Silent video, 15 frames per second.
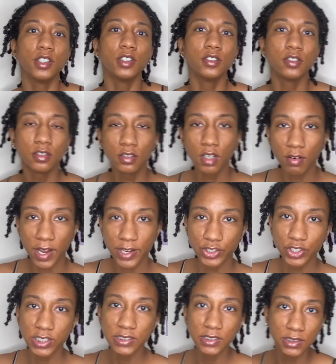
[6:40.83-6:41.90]
So as you
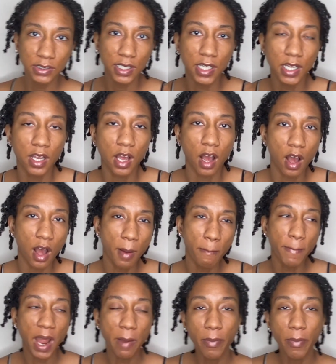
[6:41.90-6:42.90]
can see, my